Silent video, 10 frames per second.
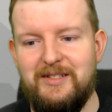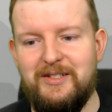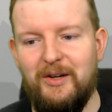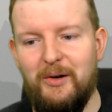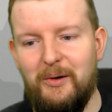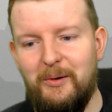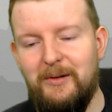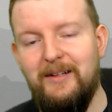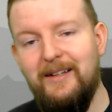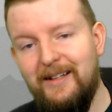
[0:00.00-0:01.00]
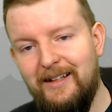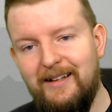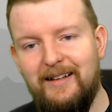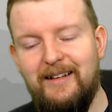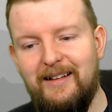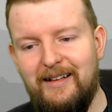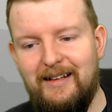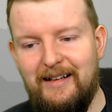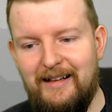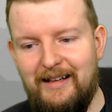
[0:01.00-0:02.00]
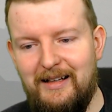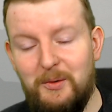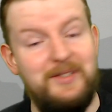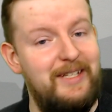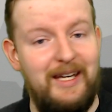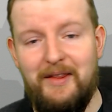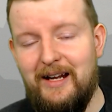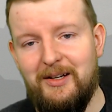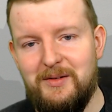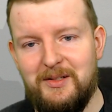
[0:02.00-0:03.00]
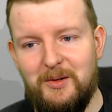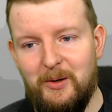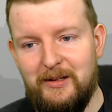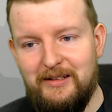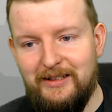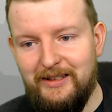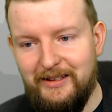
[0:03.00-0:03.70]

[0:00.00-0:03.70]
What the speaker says: So, we'll see how that goes in court.